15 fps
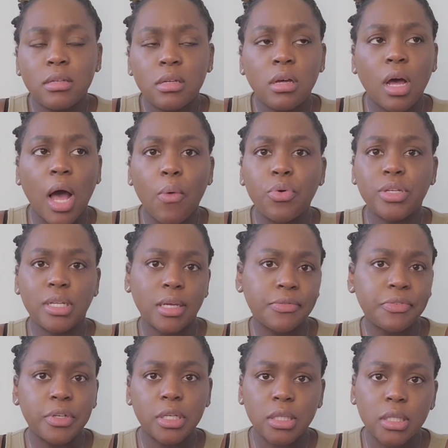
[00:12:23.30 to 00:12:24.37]
I would
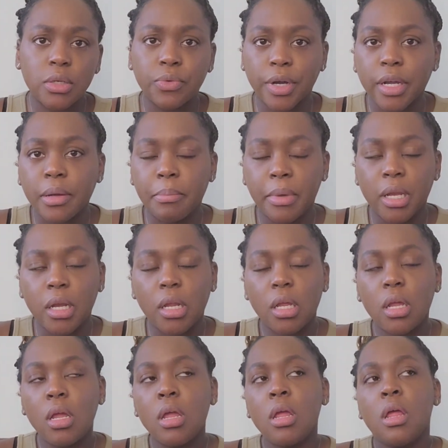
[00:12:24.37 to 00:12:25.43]
definitely recommend
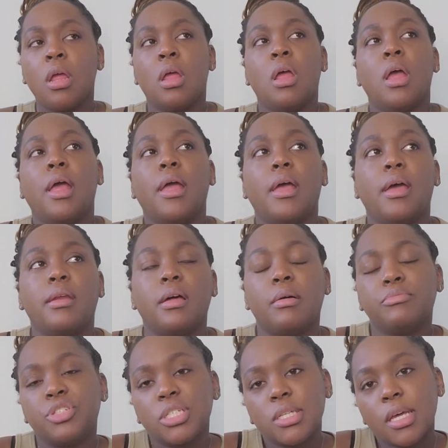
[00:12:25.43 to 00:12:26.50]
it. And
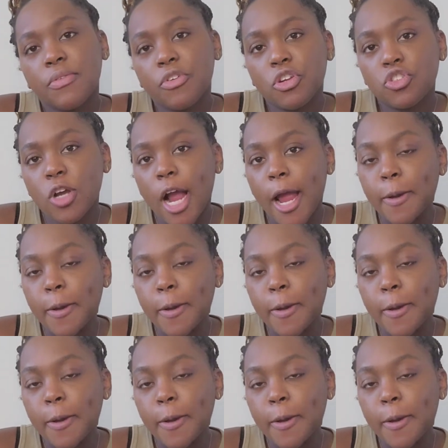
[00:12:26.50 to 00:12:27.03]
just give it a try.